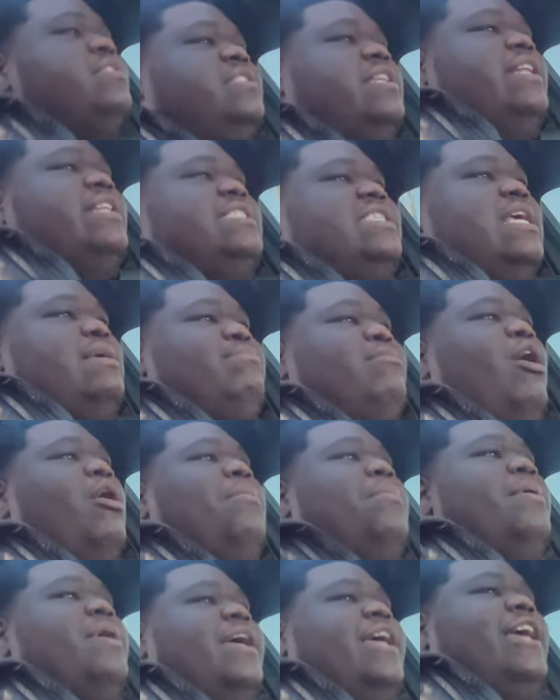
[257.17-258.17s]
to the
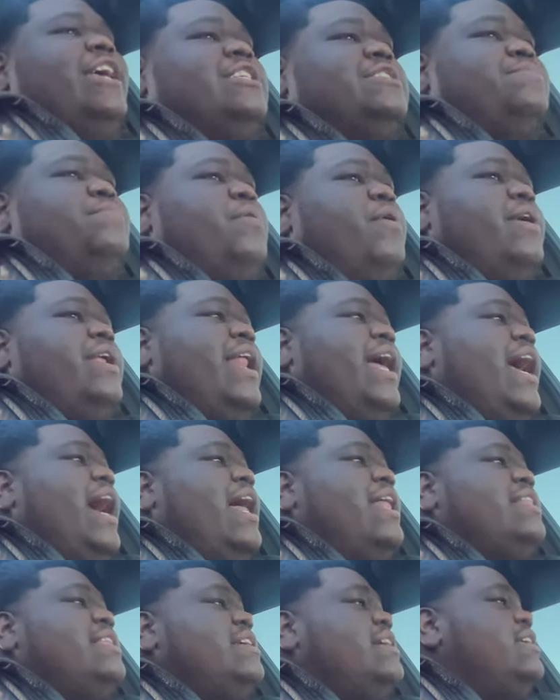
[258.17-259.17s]
T-Mobile on East Point. They
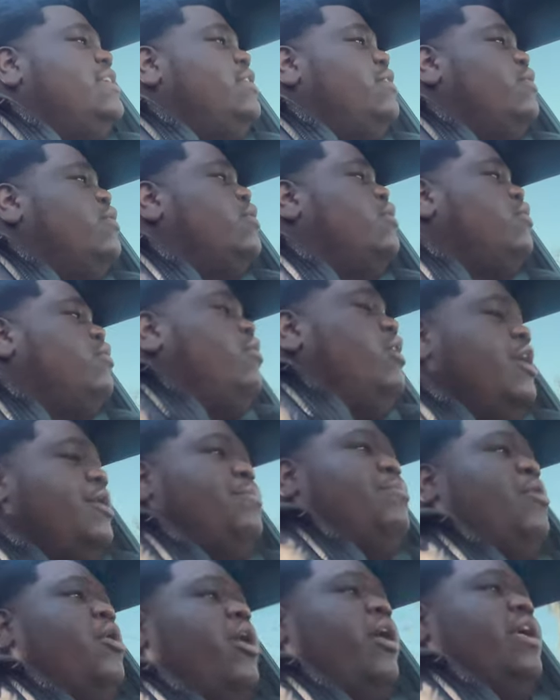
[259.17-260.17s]
got the little
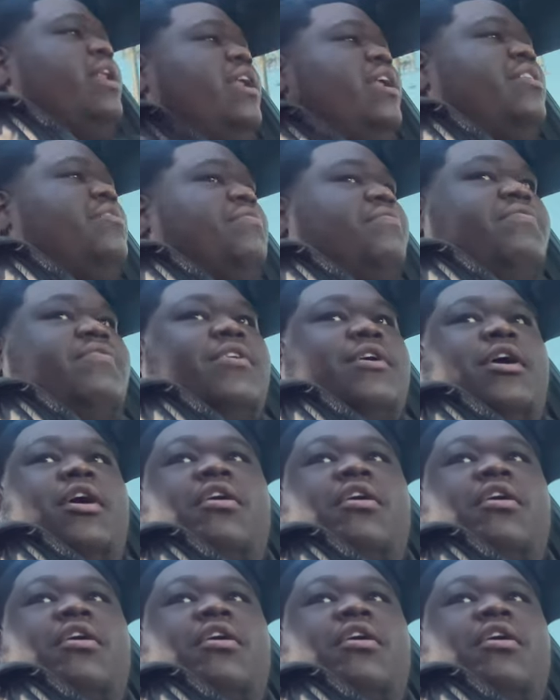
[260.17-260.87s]
coin parking in the front.